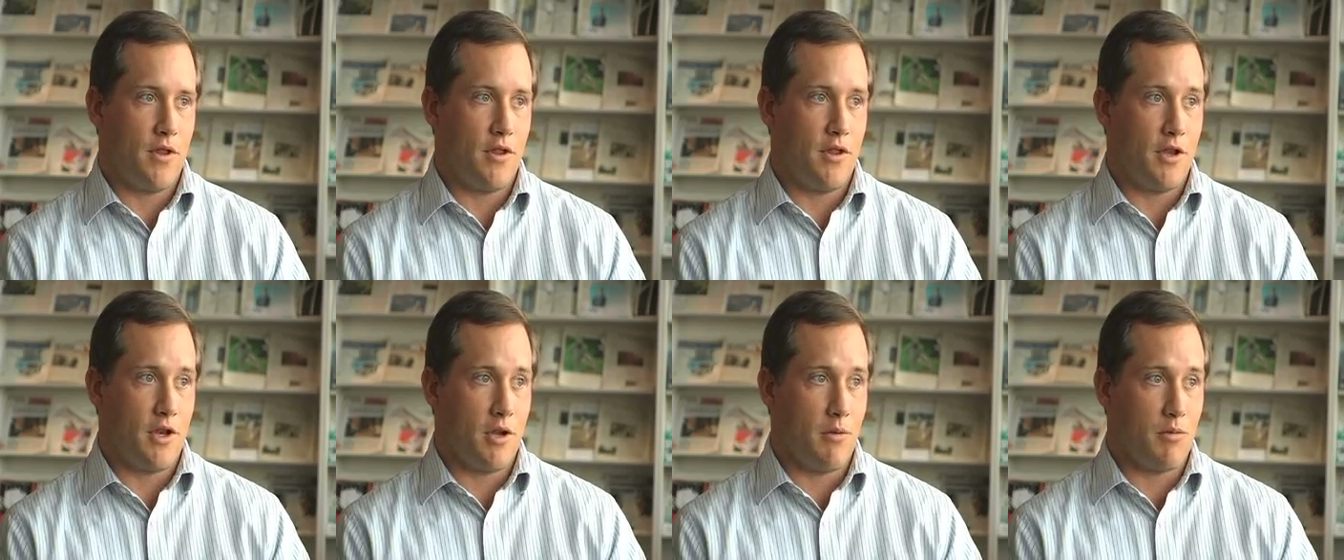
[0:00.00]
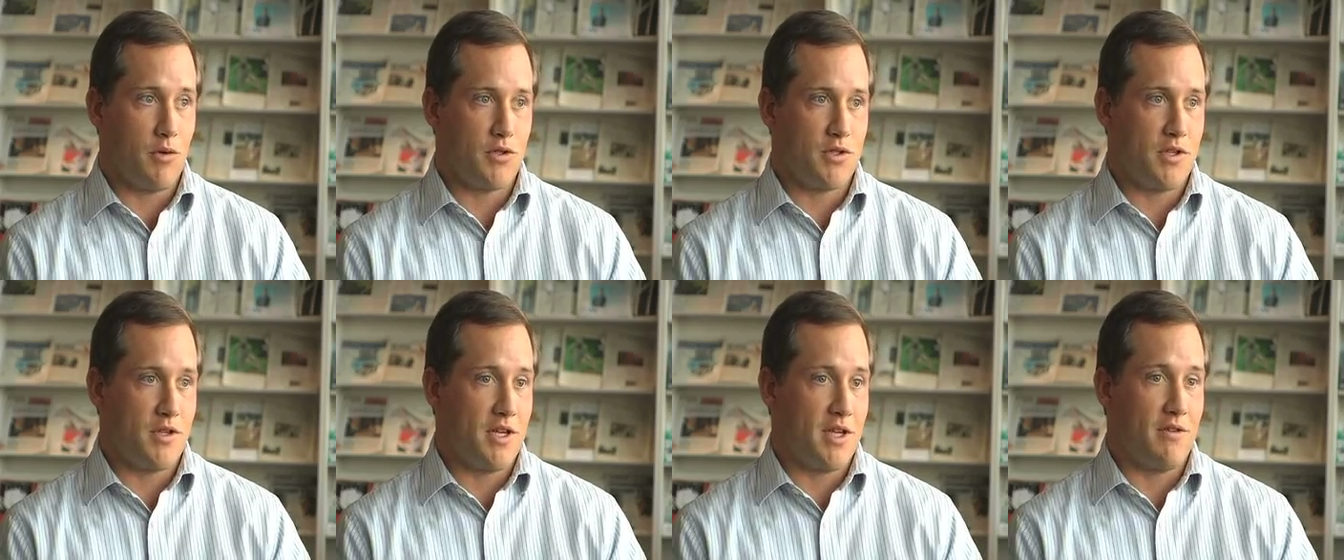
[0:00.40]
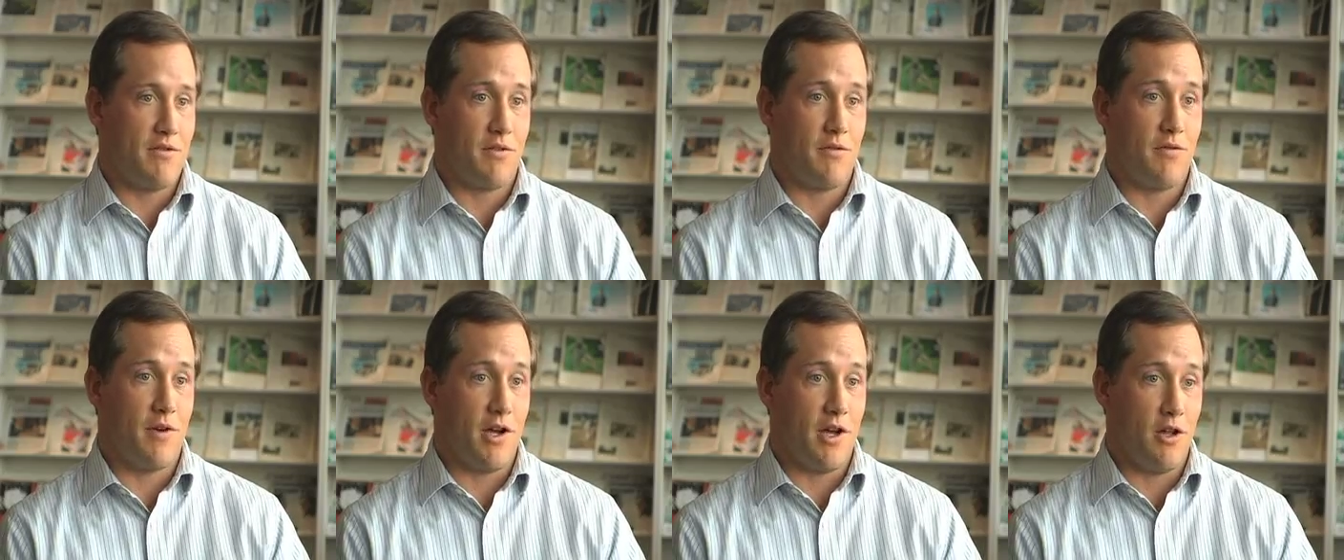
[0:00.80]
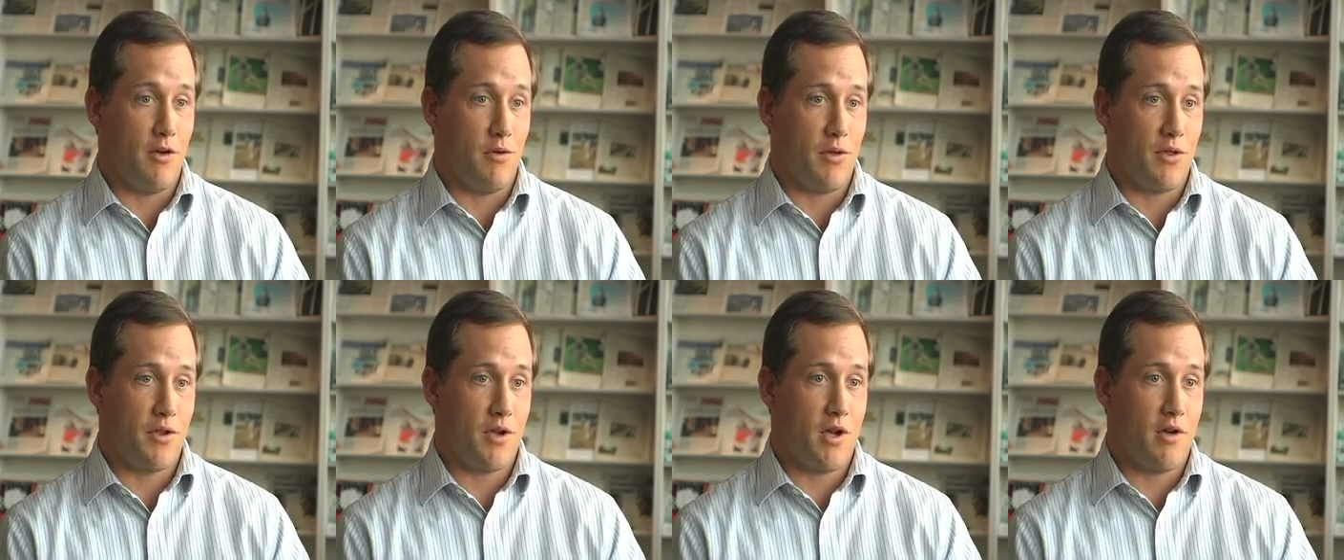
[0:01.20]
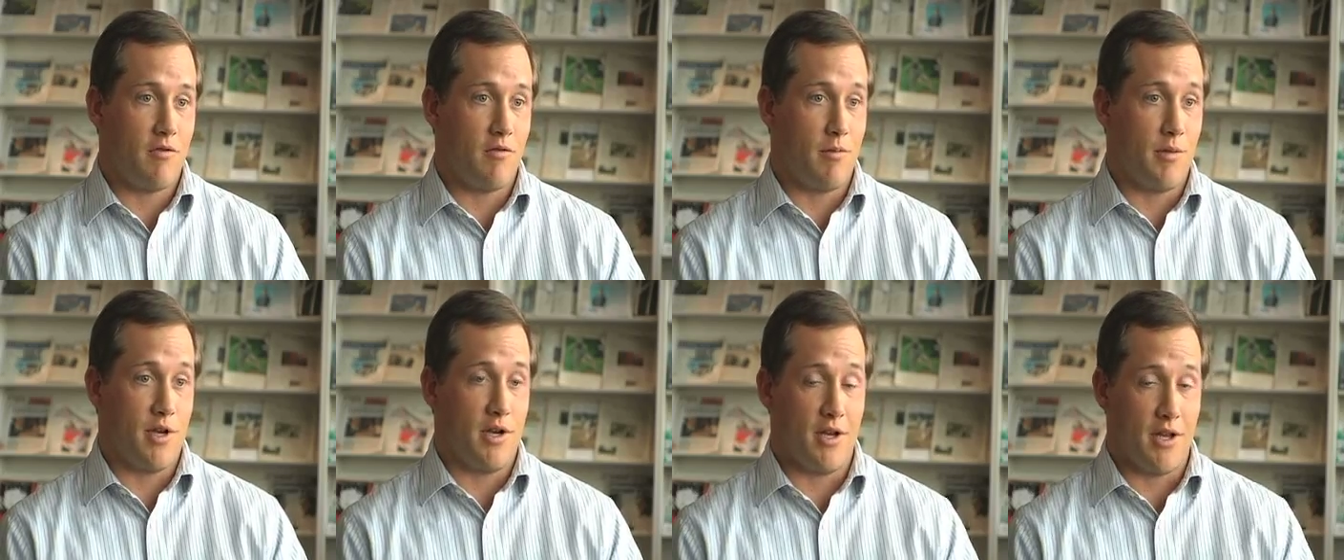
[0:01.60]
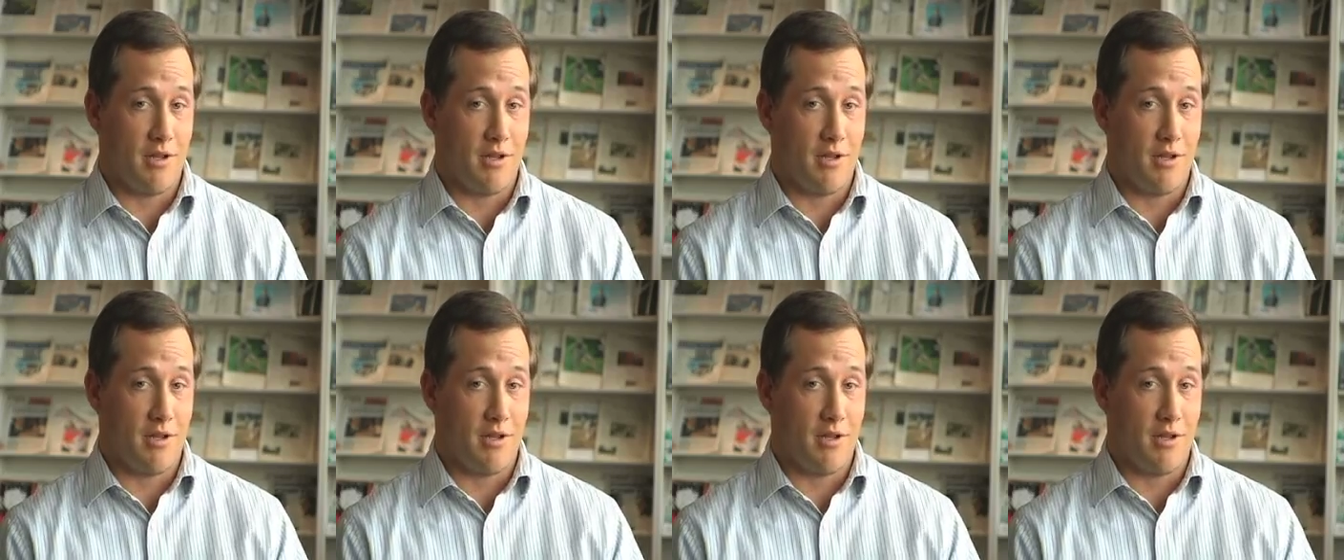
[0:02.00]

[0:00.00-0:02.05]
numbers that they have to file with the government.